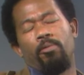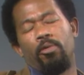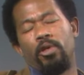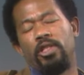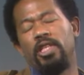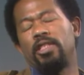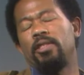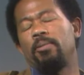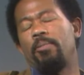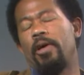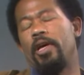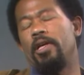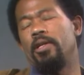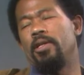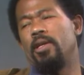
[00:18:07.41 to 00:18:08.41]

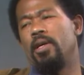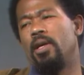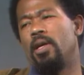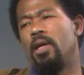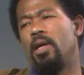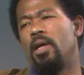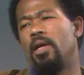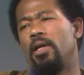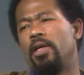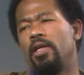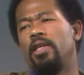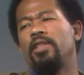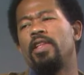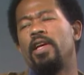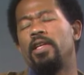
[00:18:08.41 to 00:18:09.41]
participate
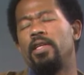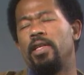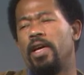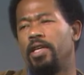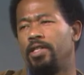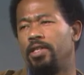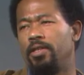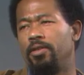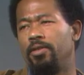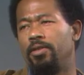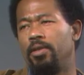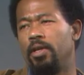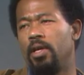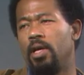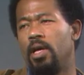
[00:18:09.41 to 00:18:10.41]
in that election